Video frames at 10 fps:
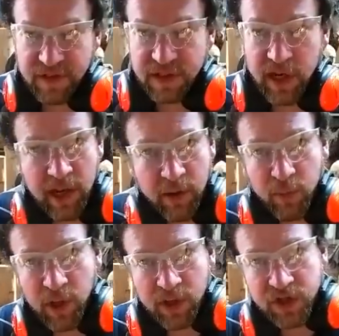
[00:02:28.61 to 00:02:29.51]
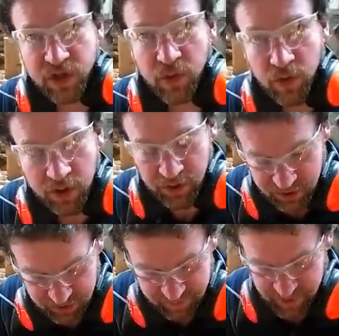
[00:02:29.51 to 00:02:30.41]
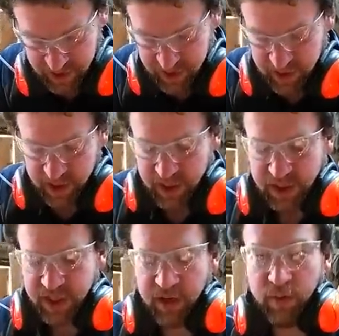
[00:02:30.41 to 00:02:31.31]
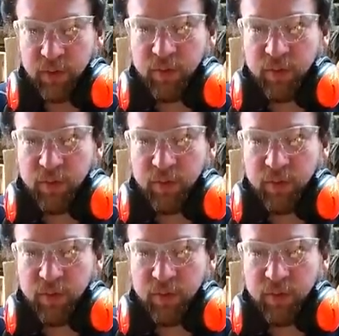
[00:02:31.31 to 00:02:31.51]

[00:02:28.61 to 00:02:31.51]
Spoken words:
to how well the saw oils. So